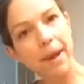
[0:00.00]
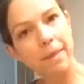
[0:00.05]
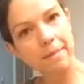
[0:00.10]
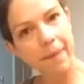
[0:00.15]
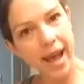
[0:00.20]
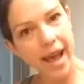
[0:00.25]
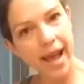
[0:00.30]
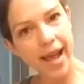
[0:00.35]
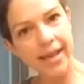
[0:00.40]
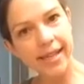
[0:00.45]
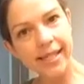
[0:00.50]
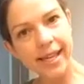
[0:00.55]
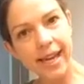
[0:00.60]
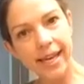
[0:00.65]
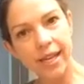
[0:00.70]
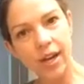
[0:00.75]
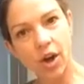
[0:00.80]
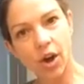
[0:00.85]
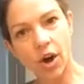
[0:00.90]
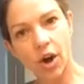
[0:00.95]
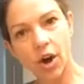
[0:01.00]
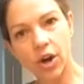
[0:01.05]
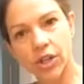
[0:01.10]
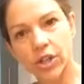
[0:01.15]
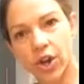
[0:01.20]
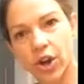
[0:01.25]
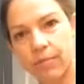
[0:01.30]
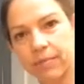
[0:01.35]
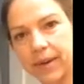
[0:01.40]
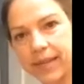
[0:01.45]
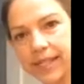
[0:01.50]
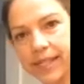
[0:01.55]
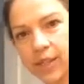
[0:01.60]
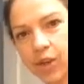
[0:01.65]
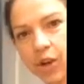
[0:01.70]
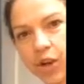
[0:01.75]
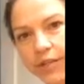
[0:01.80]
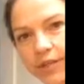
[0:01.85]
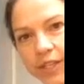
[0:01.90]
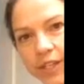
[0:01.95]
pan's getting hot on my
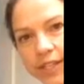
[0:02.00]
stove, so you